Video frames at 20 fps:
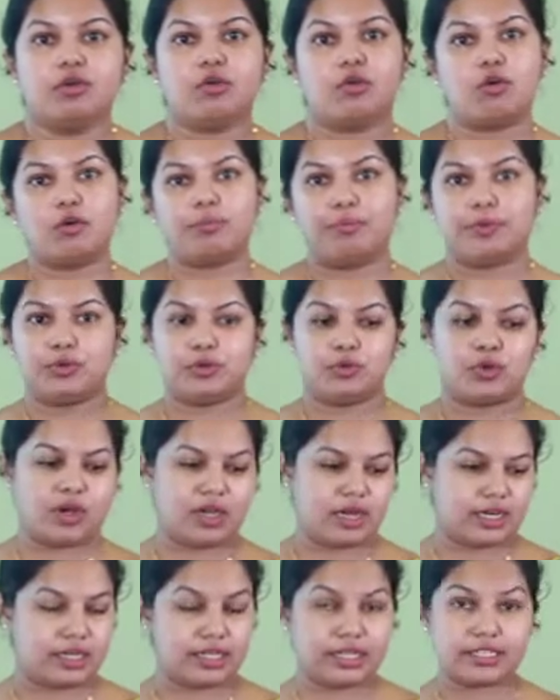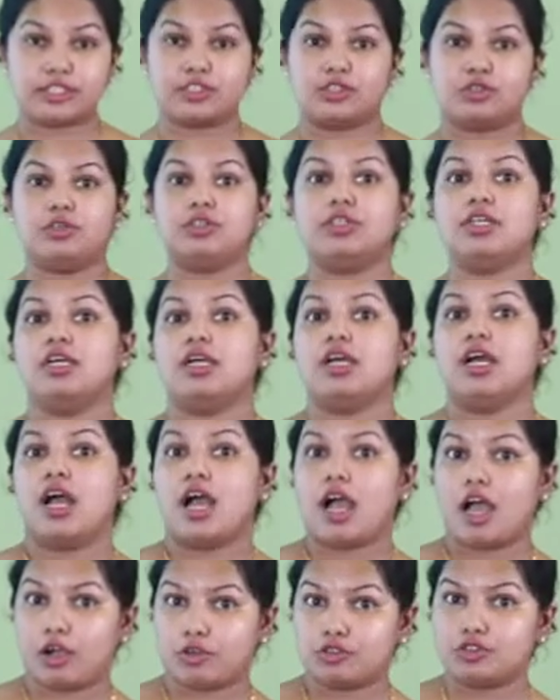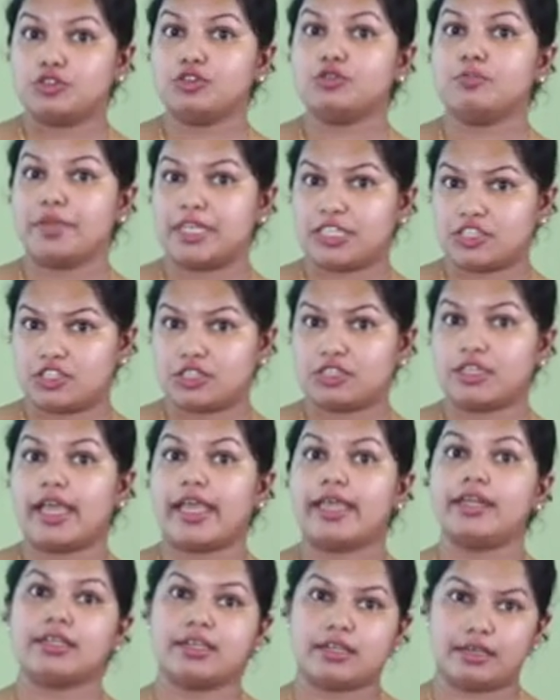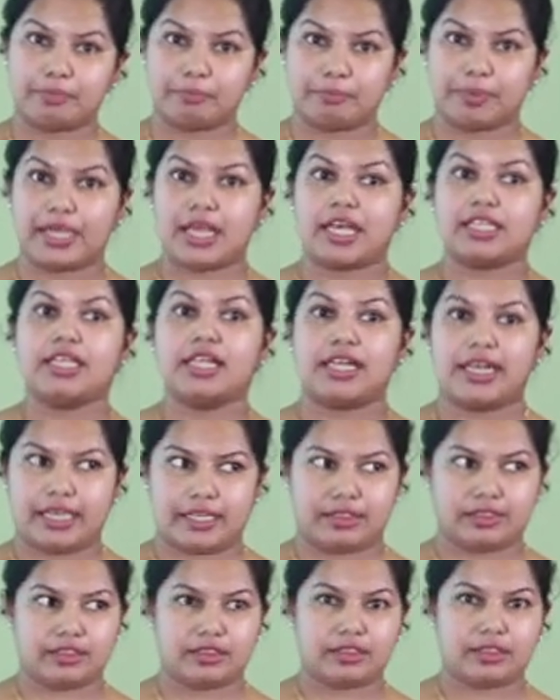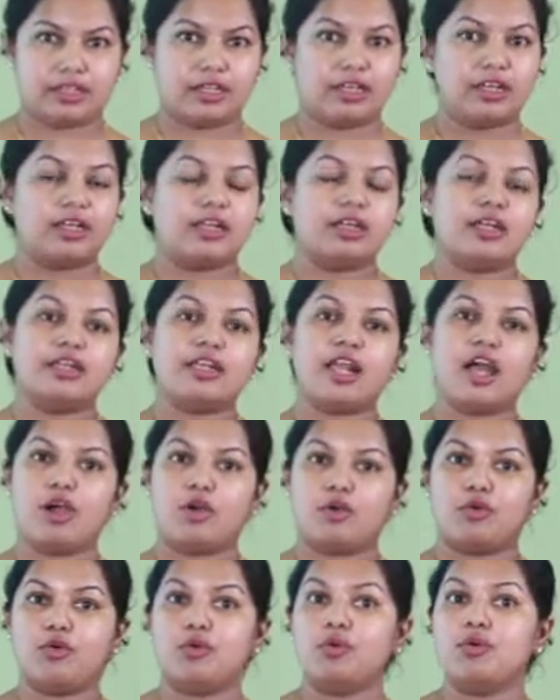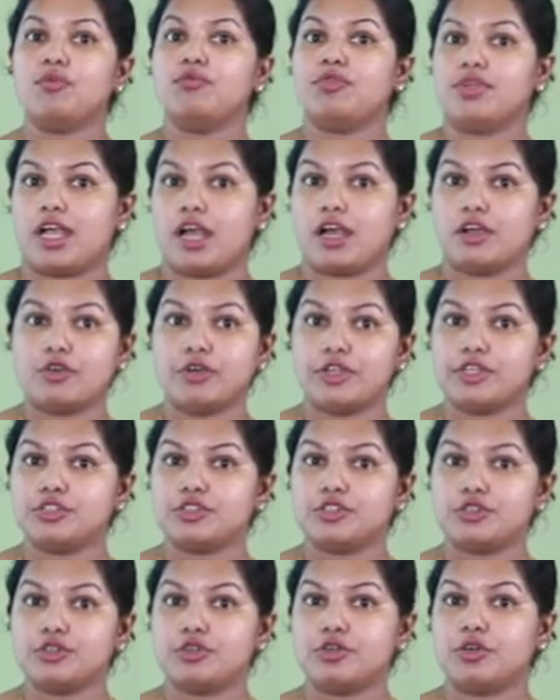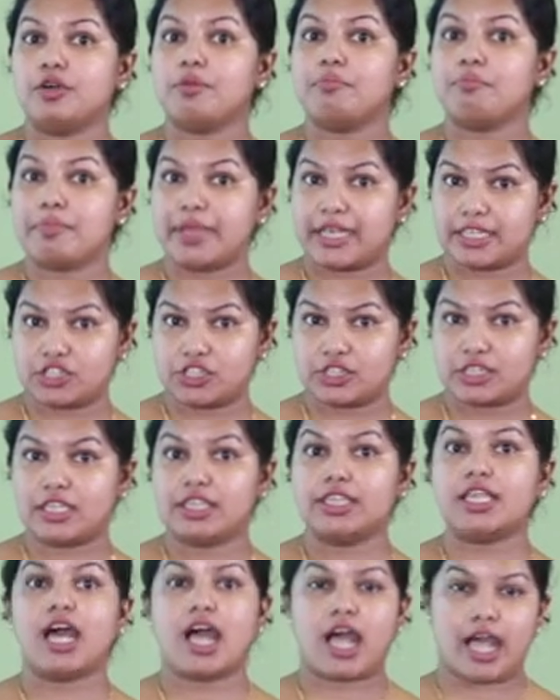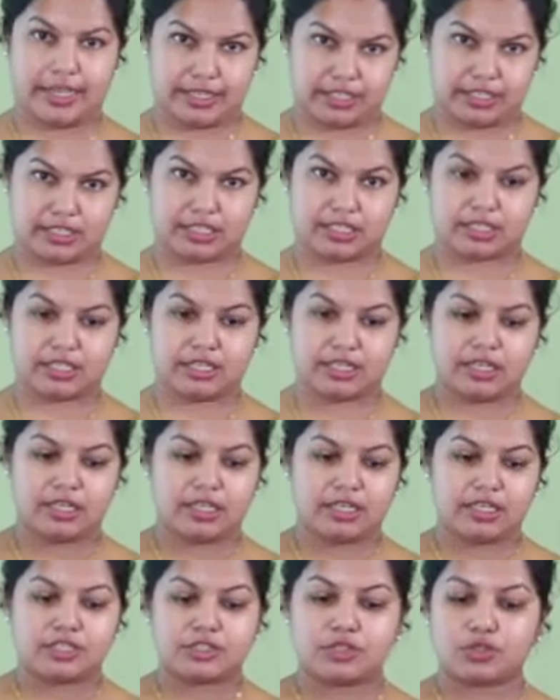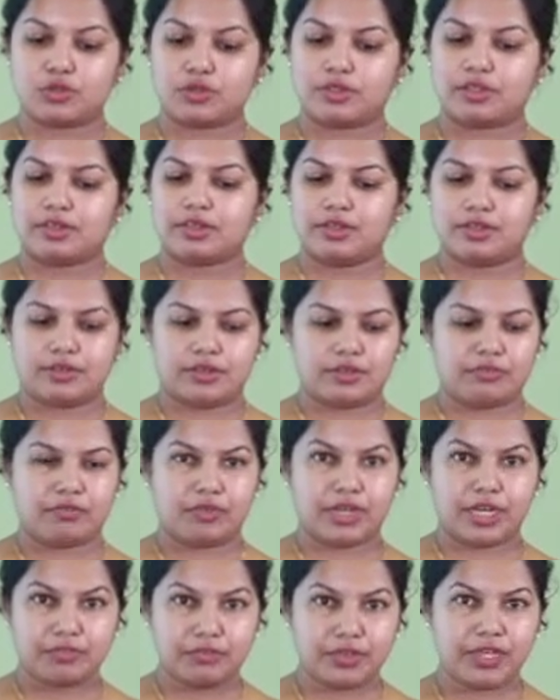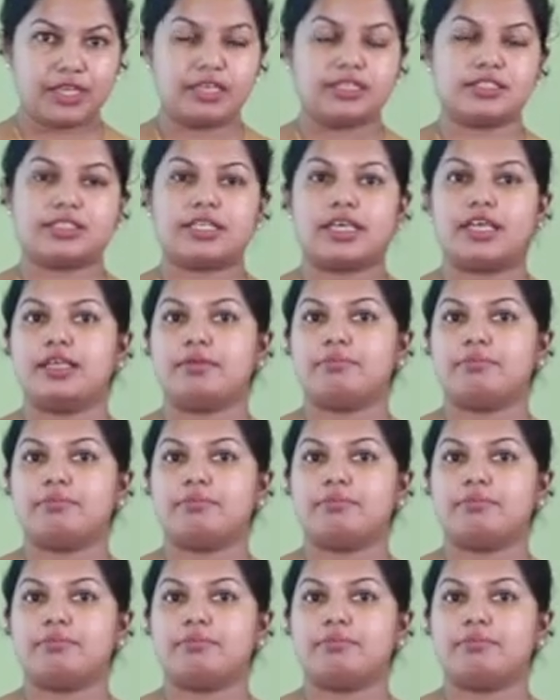hope you understood how to measure and compare the length. Now we are going to measure the height. So when we say